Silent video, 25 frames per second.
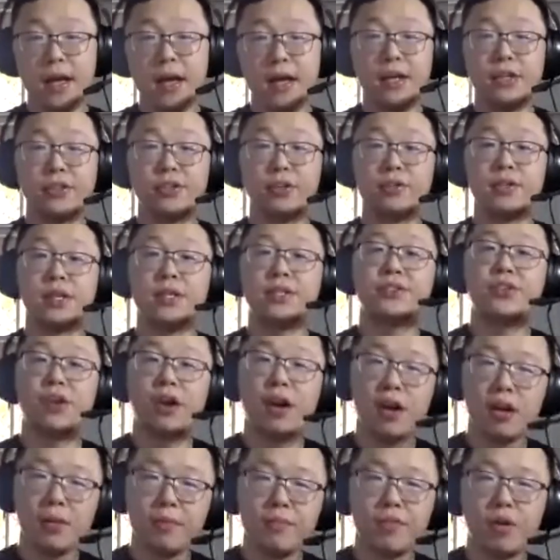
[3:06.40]
So the
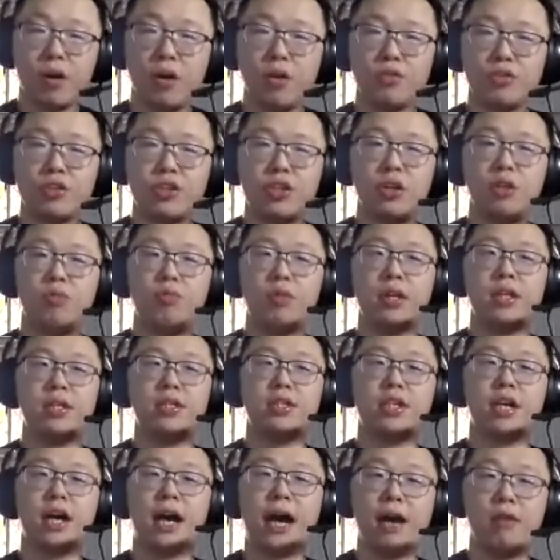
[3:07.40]
third approach,
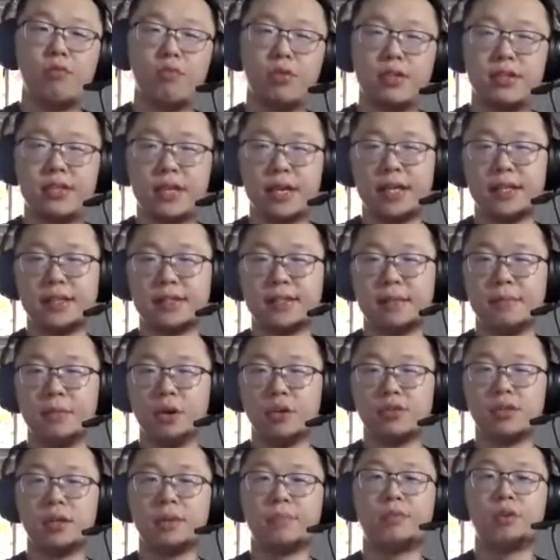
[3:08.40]
which I would say is the
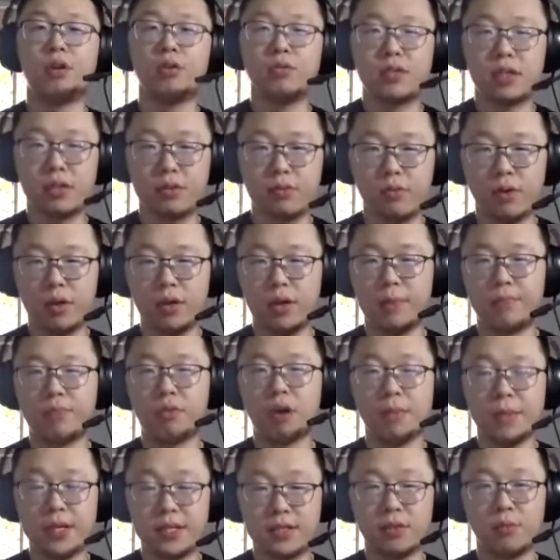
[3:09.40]
most
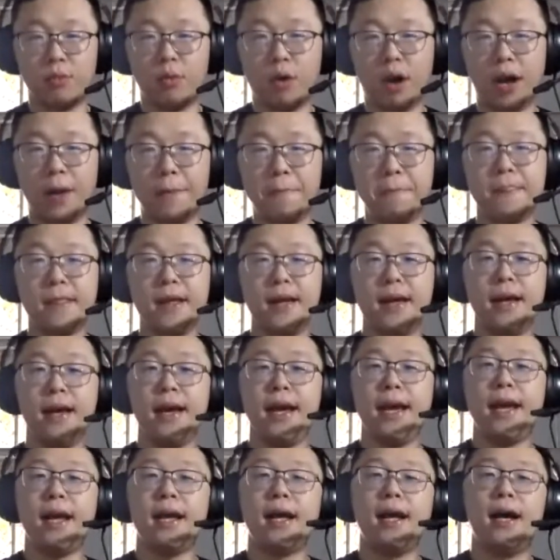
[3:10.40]
promising one,
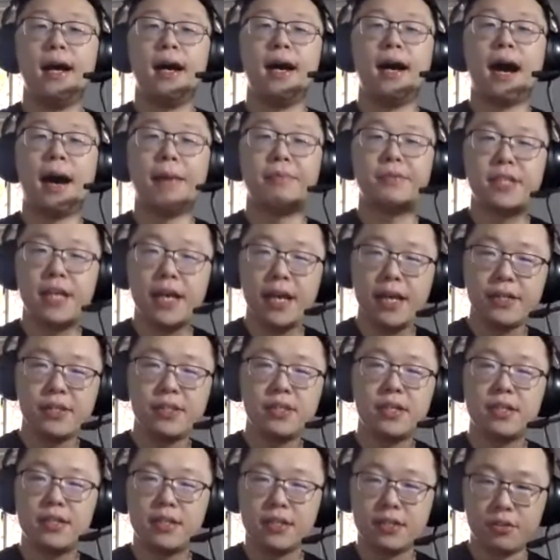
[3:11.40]

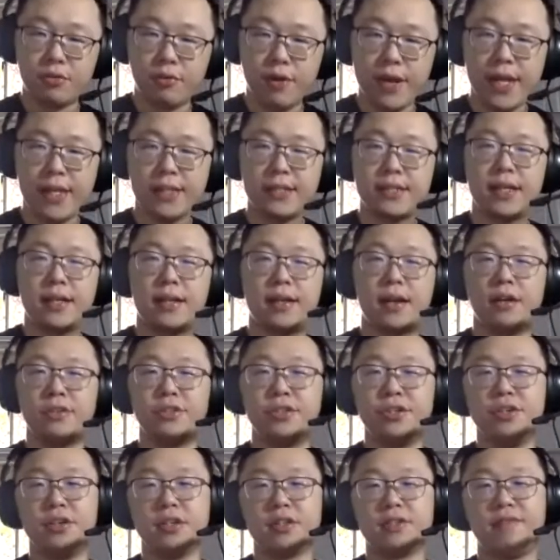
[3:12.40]
updates discrete and
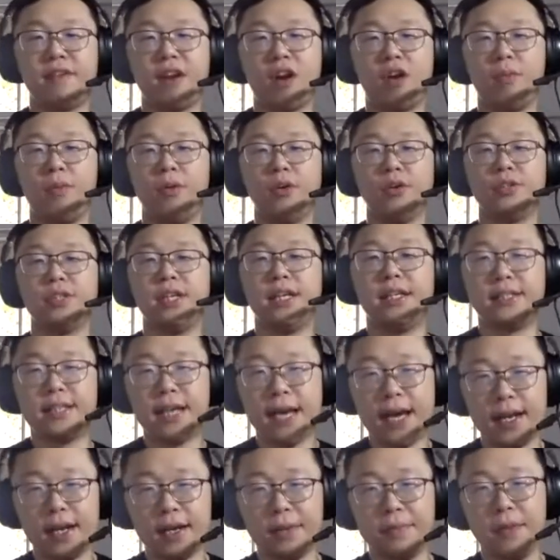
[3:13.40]
continuous variables in
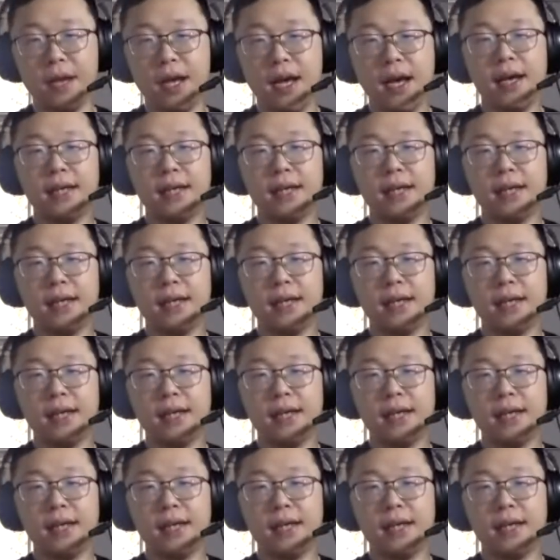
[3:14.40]
tandem.